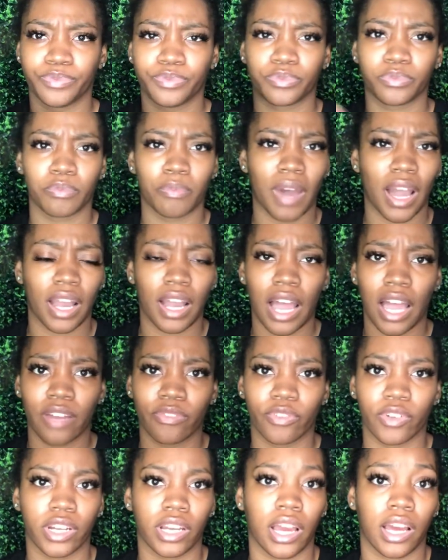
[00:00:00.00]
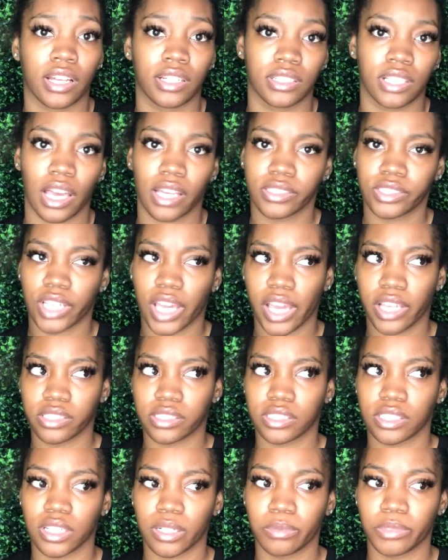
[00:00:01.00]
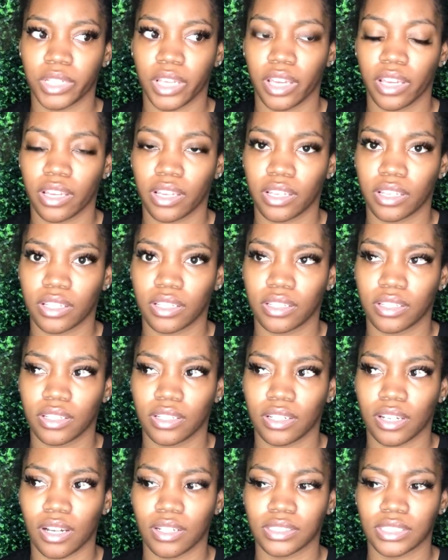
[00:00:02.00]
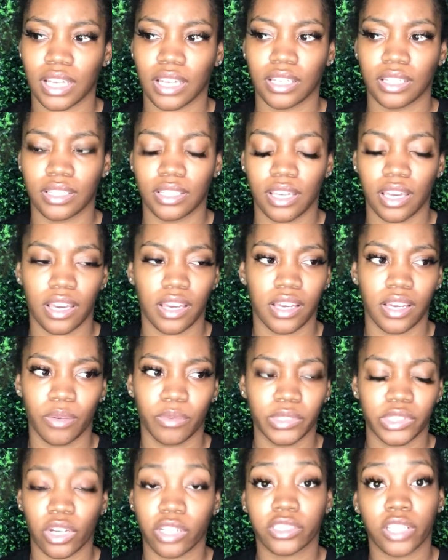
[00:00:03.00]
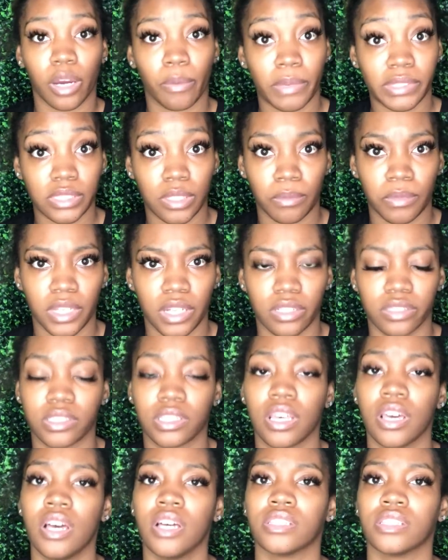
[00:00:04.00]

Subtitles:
my guy friend kind of like changed the subject, and I was like, yeah, and we started talking about something else.